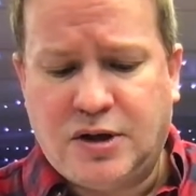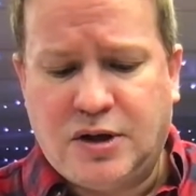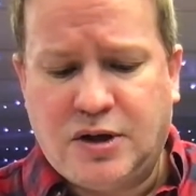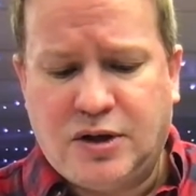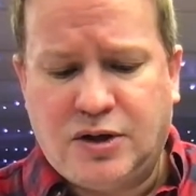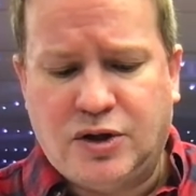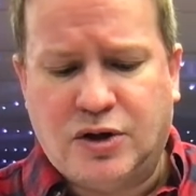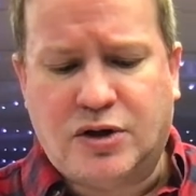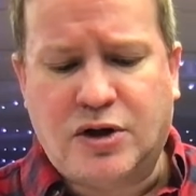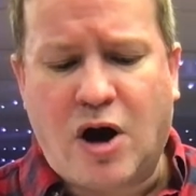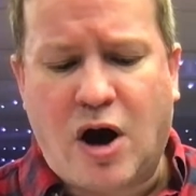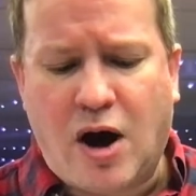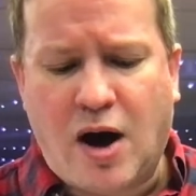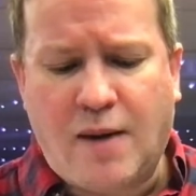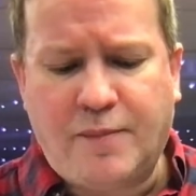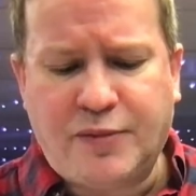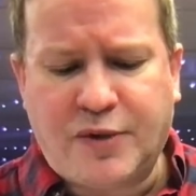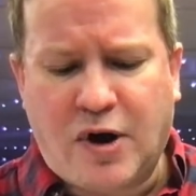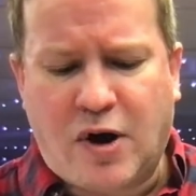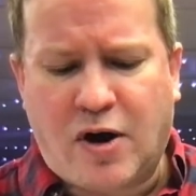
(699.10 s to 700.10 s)
You
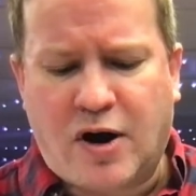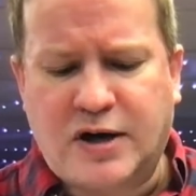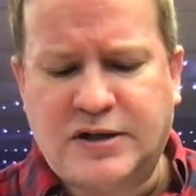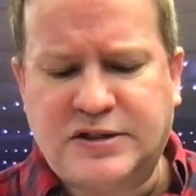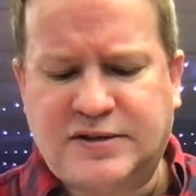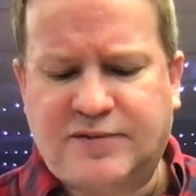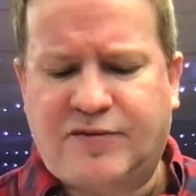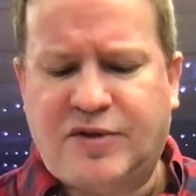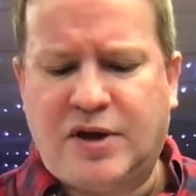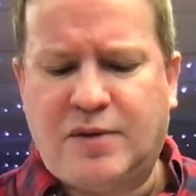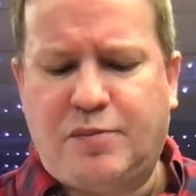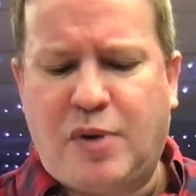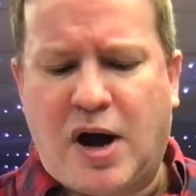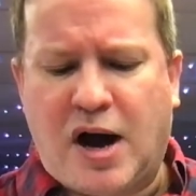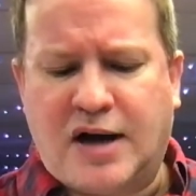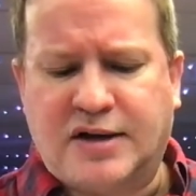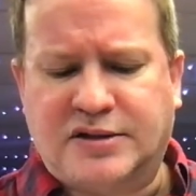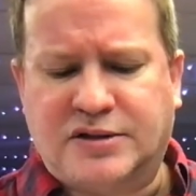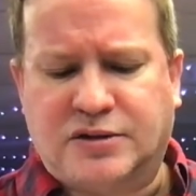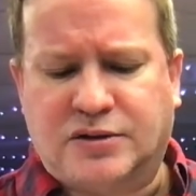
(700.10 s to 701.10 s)
calmed the hearts of the
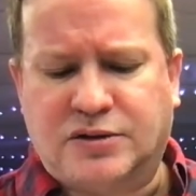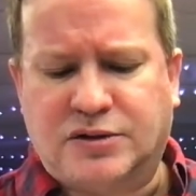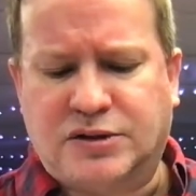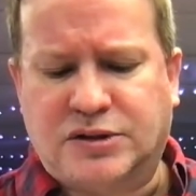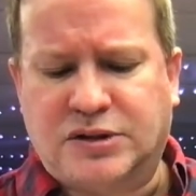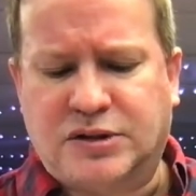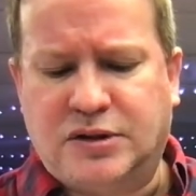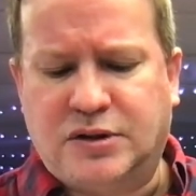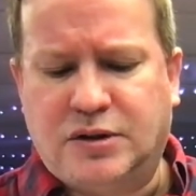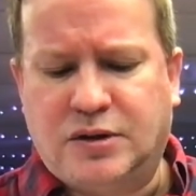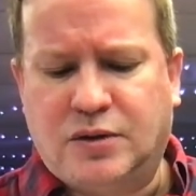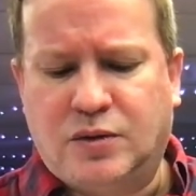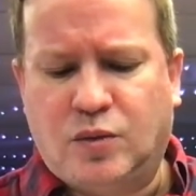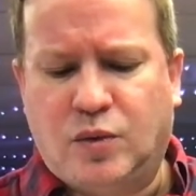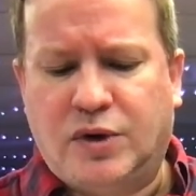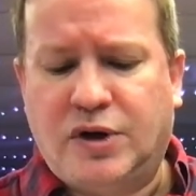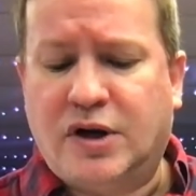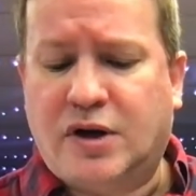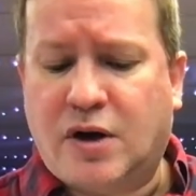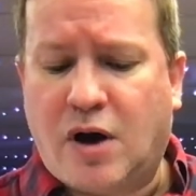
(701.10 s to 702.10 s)
apostles.
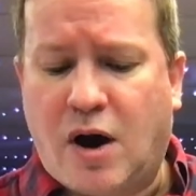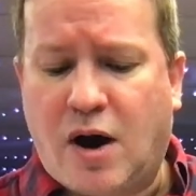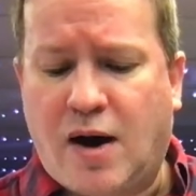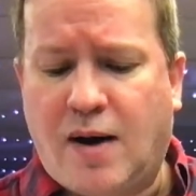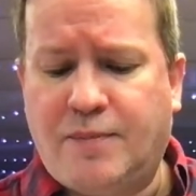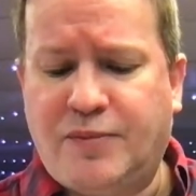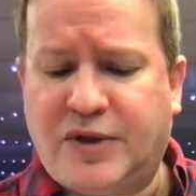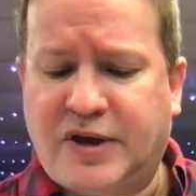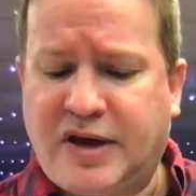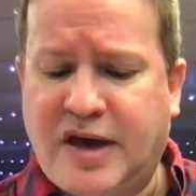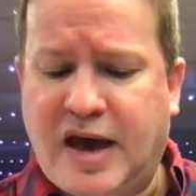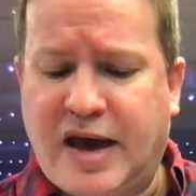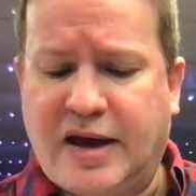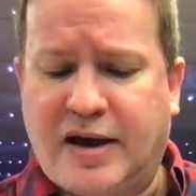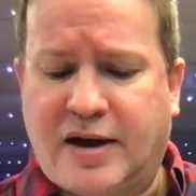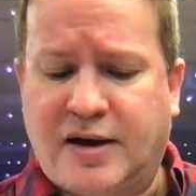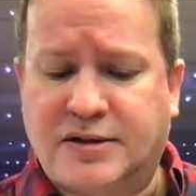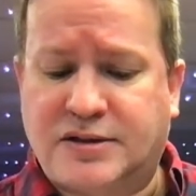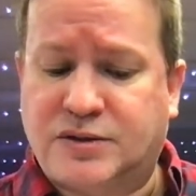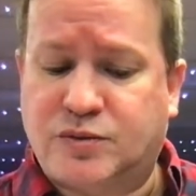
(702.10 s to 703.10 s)
Would you calm the
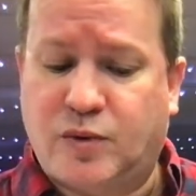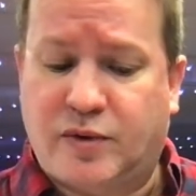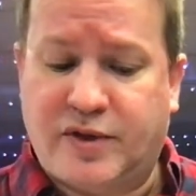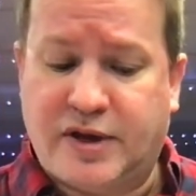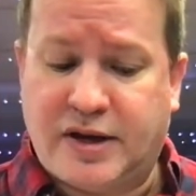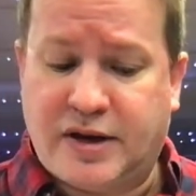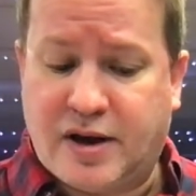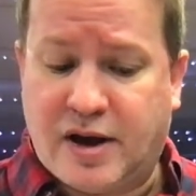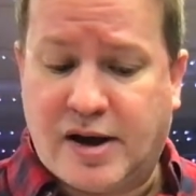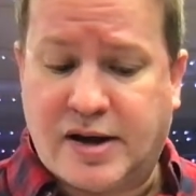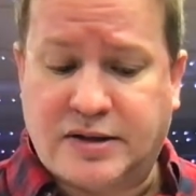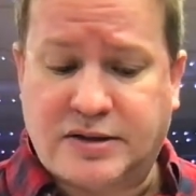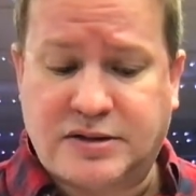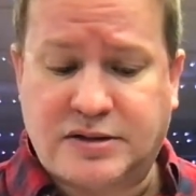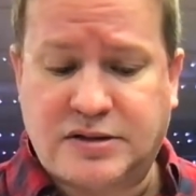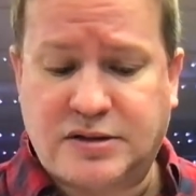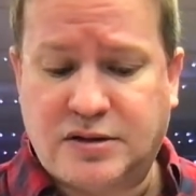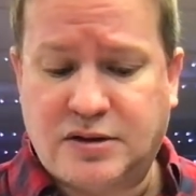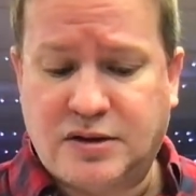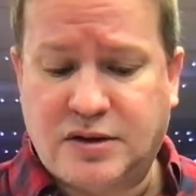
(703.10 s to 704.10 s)
chaos within
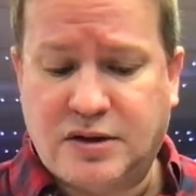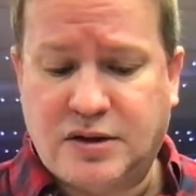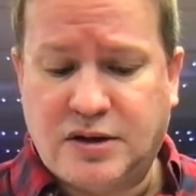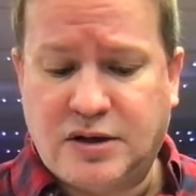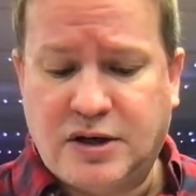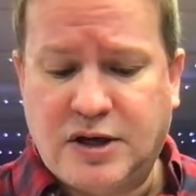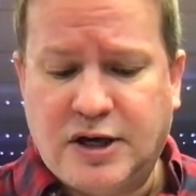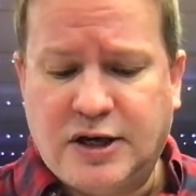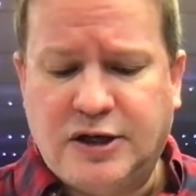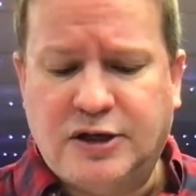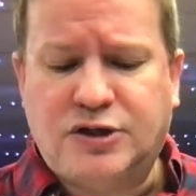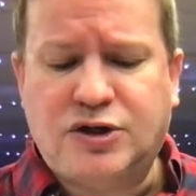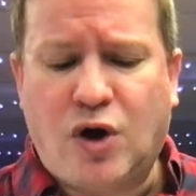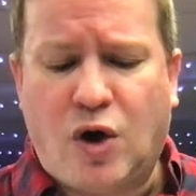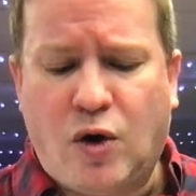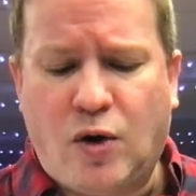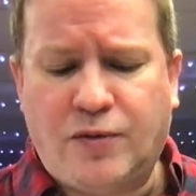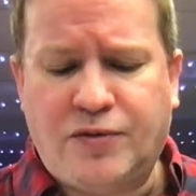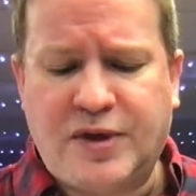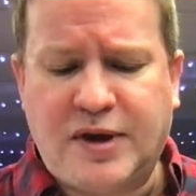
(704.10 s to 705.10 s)
us? You
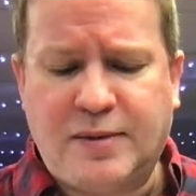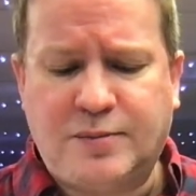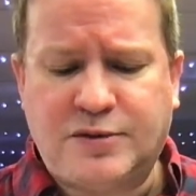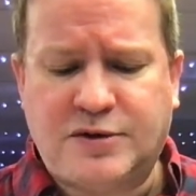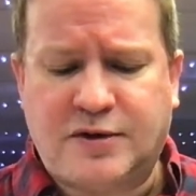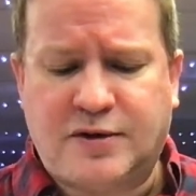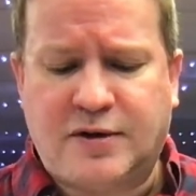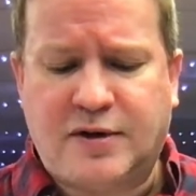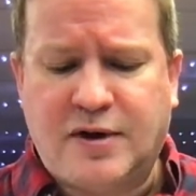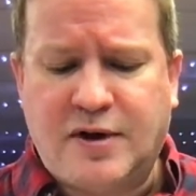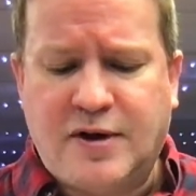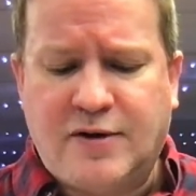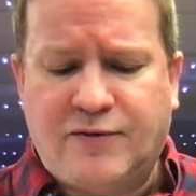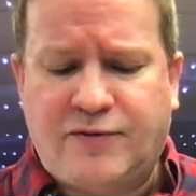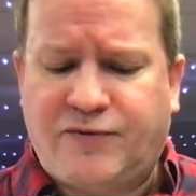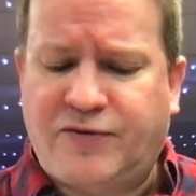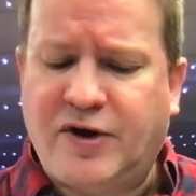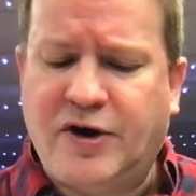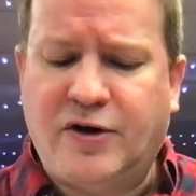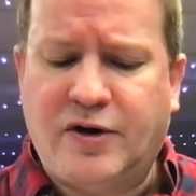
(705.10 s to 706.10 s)
told them to
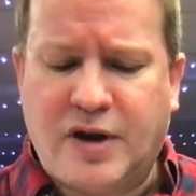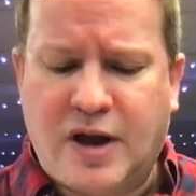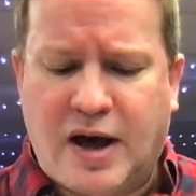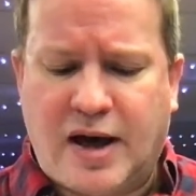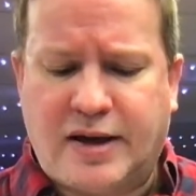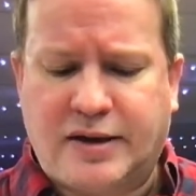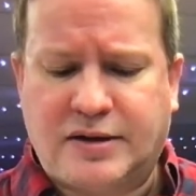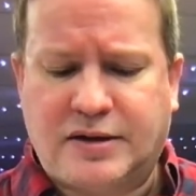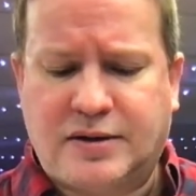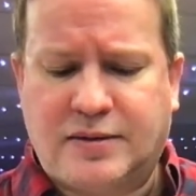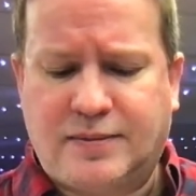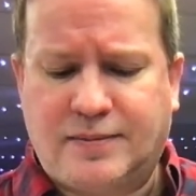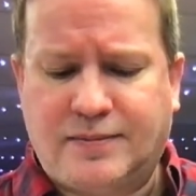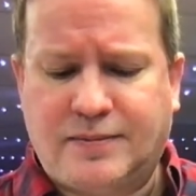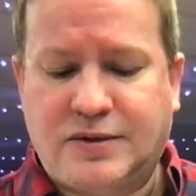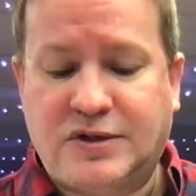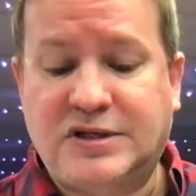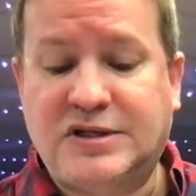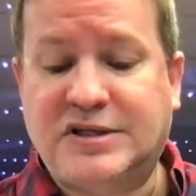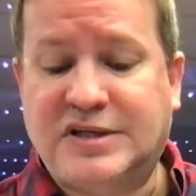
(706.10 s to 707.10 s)
fear not.
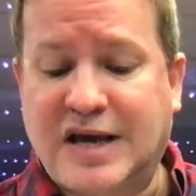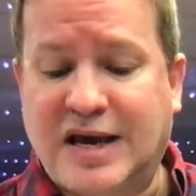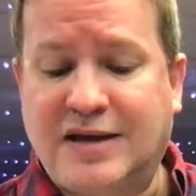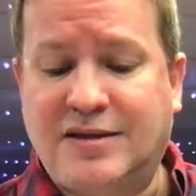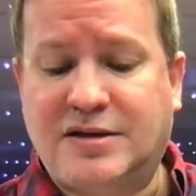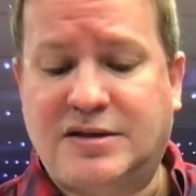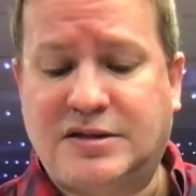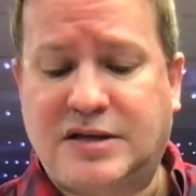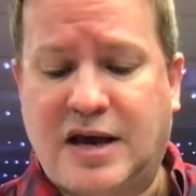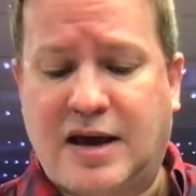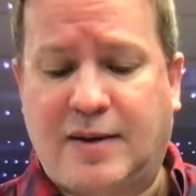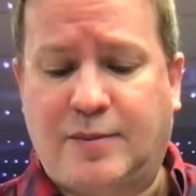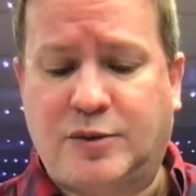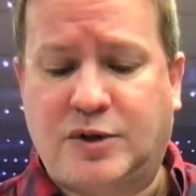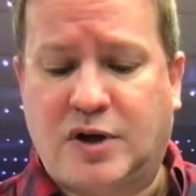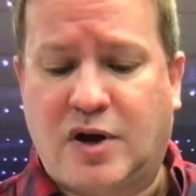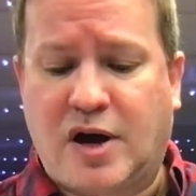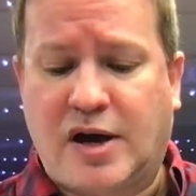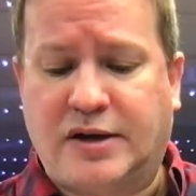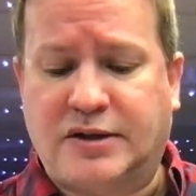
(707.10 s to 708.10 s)
Say the same
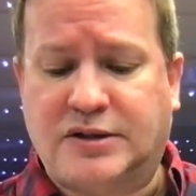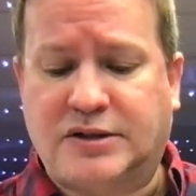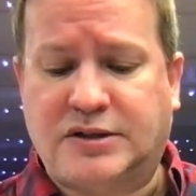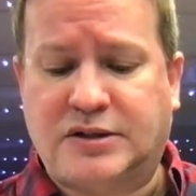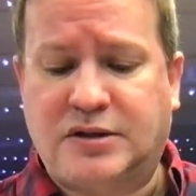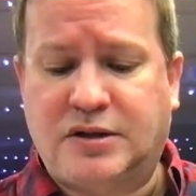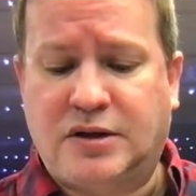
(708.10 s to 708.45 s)
to us.